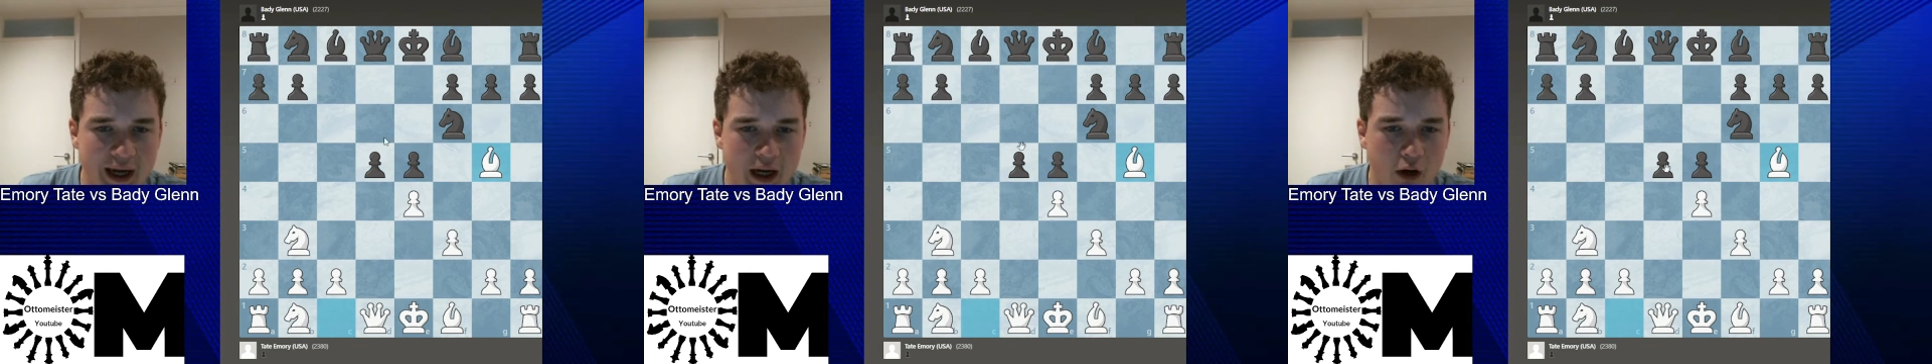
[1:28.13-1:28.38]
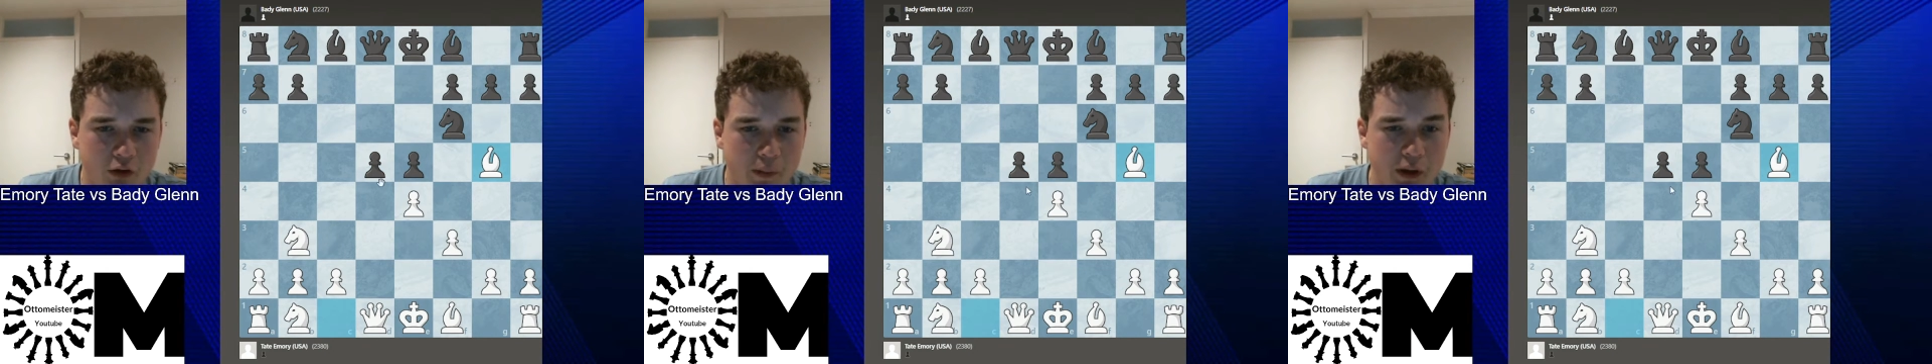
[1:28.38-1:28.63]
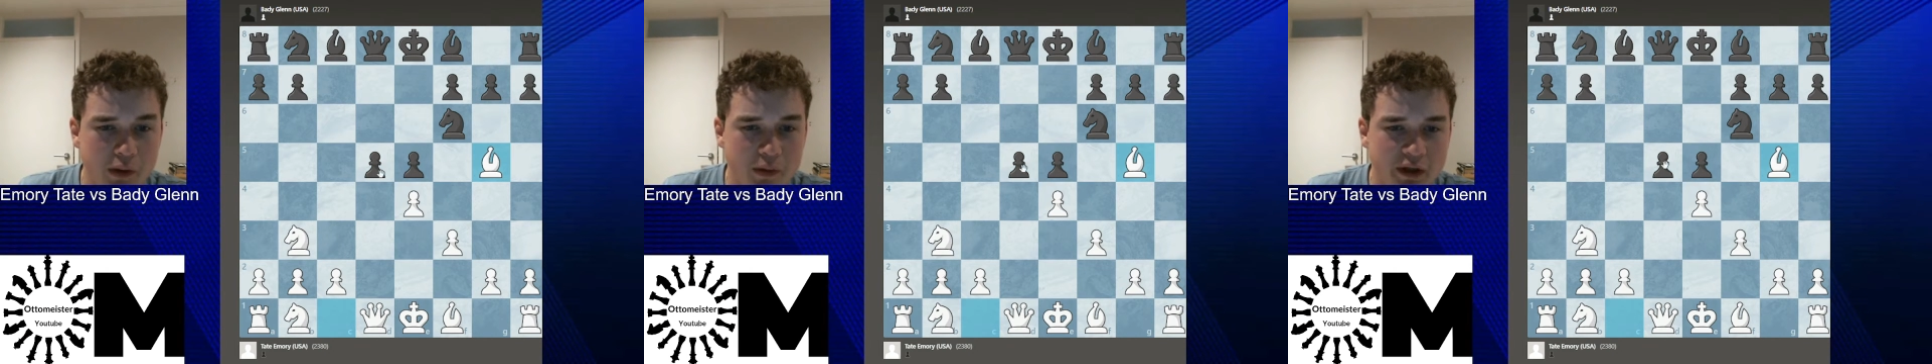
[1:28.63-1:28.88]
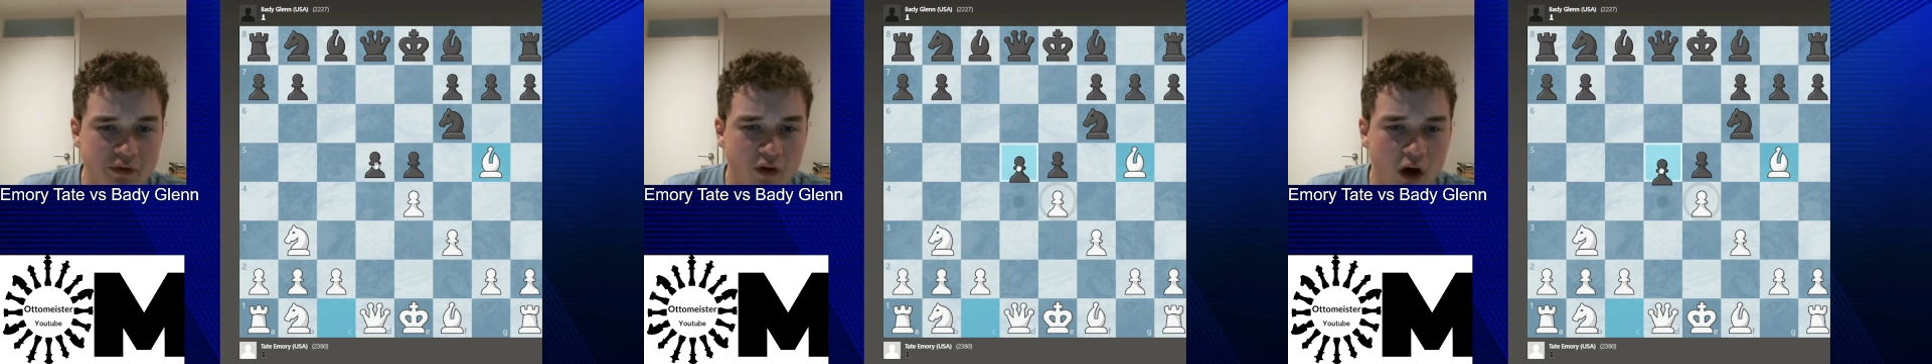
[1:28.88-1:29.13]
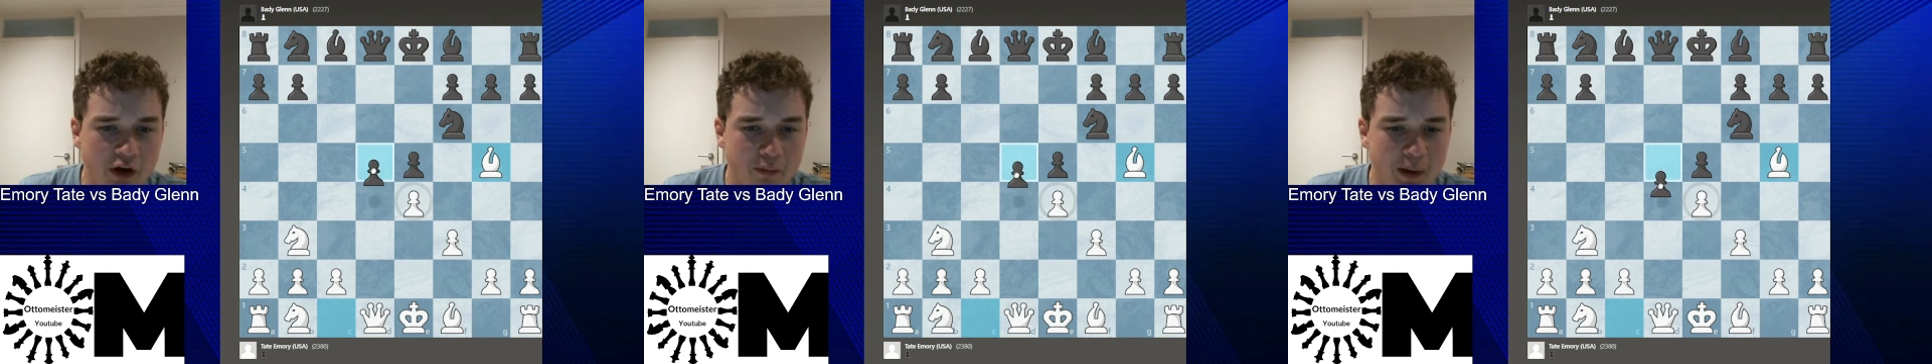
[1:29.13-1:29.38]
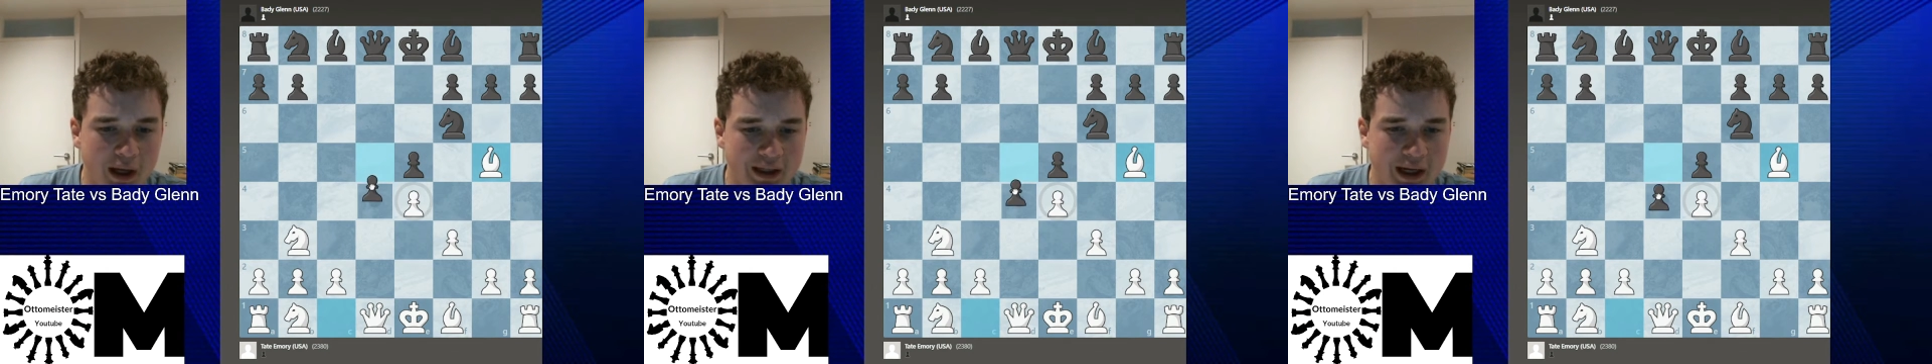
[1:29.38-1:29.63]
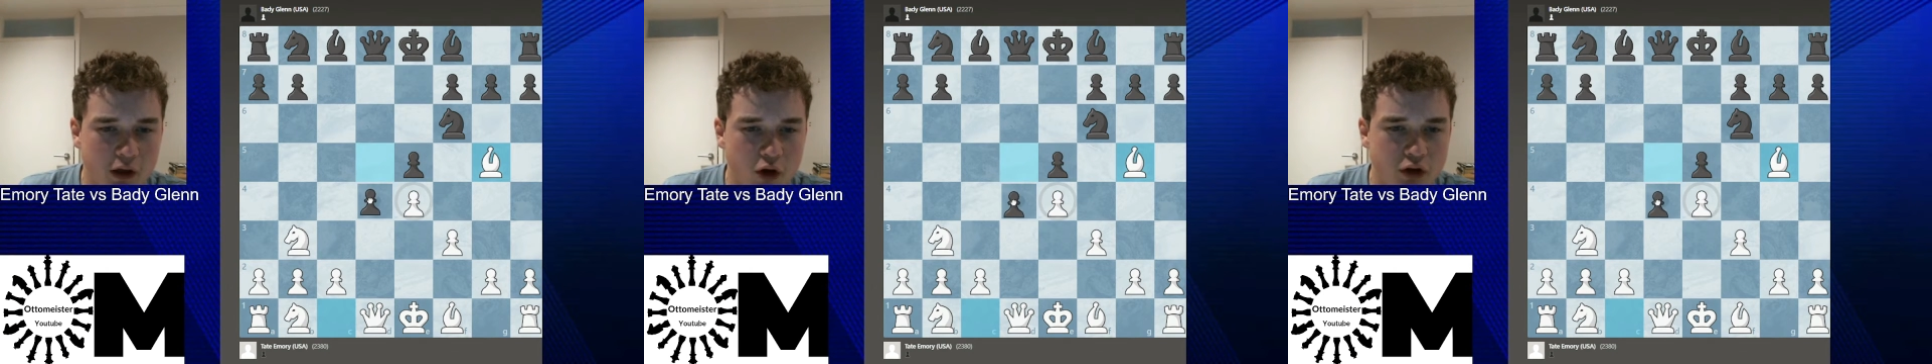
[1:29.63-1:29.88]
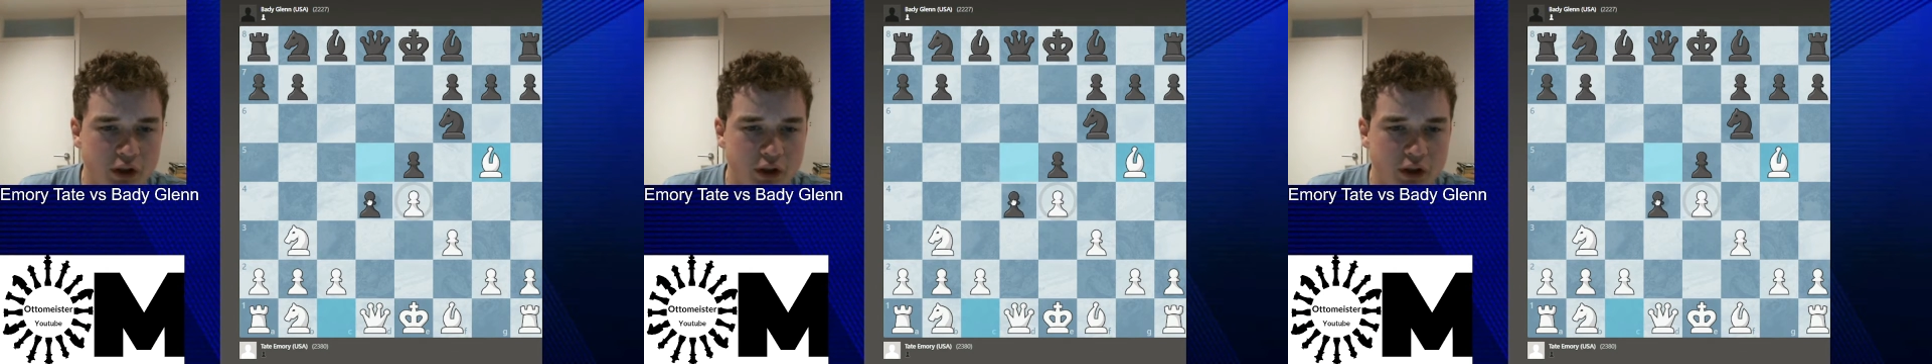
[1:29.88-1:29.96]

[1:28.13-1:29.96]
After bishop g5, black now goes